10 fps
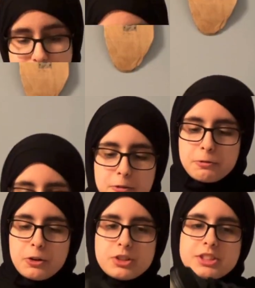Now, the
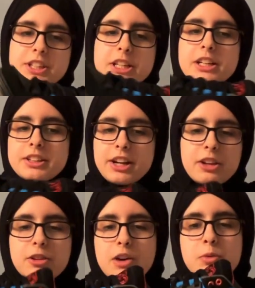first thing that I
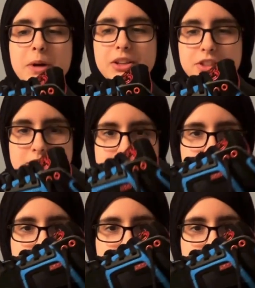love about this